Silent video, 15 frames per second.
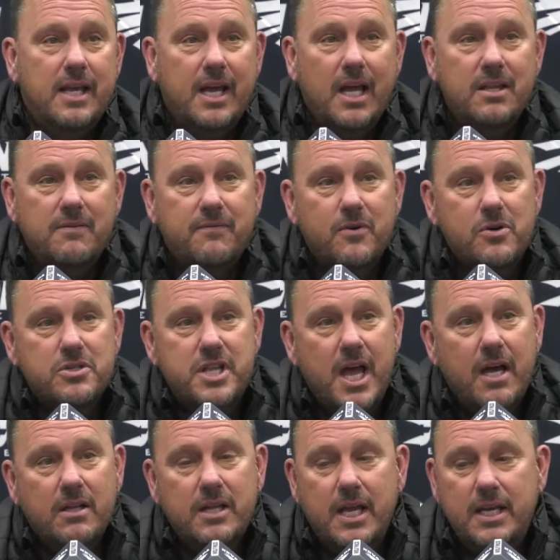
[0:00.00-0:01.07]
They got the first
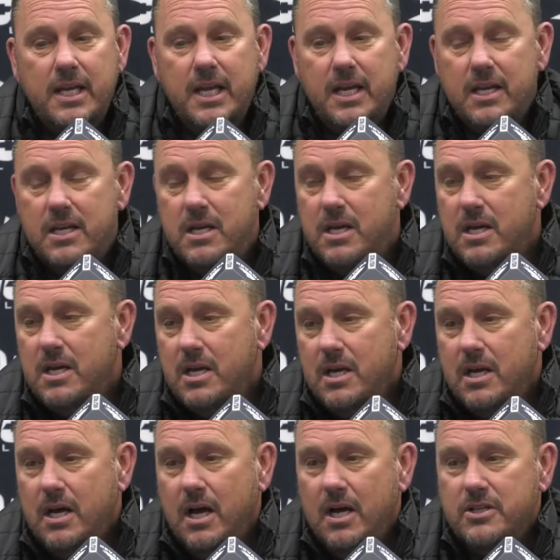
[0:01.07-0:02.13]
down they needed
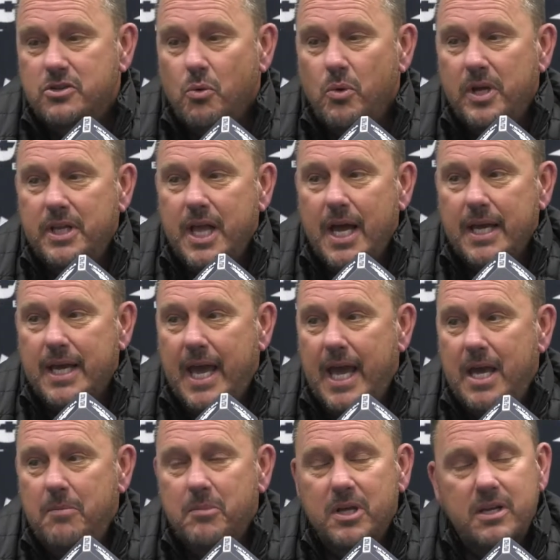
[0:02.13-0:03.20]
to win that
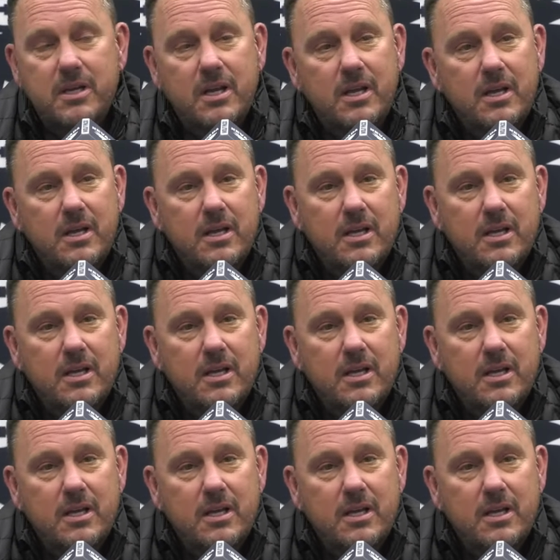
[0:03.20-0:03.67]
game, and